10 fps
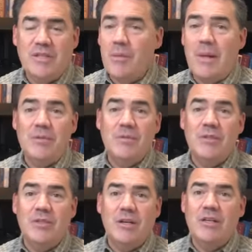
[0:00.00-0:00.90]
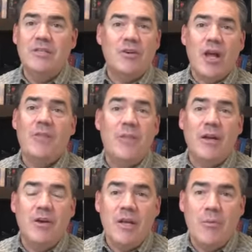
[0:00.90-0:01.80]
Southern Baptist missionaries are not
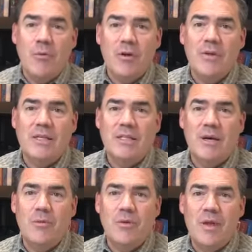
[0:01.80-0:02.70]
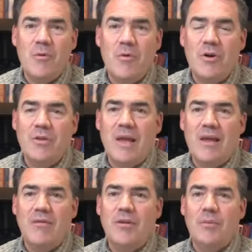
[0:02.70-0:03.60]
there anymore. That's not where they work. They
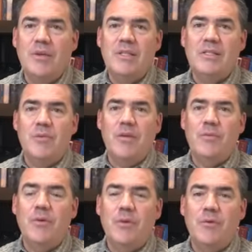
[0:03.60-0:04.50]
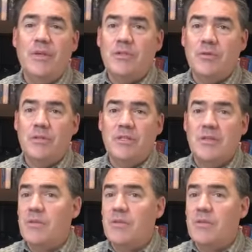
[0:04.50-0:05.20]
have other places where they put their resources.